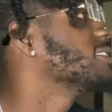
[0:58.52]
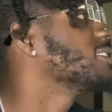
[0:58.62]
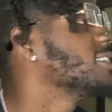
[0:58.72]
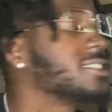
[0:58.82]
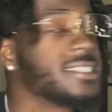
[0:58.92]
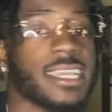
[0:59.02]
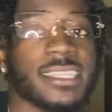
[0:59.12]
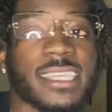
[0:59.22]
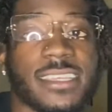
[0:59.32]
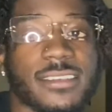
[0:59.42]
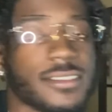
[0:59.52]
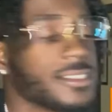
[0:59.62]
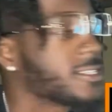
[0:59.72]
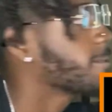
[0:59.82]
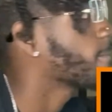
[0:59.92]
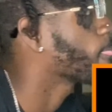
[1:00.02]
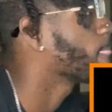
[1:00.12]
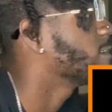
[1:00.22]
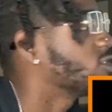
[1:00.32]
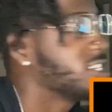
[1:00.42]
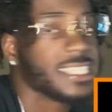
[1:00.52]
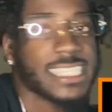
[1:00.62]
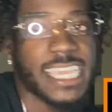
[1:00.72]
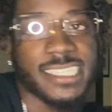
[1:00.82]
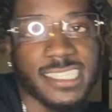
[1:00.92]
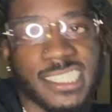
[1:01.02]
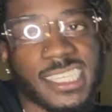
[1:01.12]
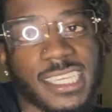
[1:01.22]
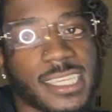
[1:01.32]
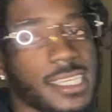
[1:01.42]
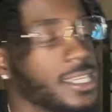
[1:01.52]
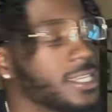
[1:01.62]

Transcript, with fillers: what I'm saying? 10 years. Dream chaser oh, shit. You know why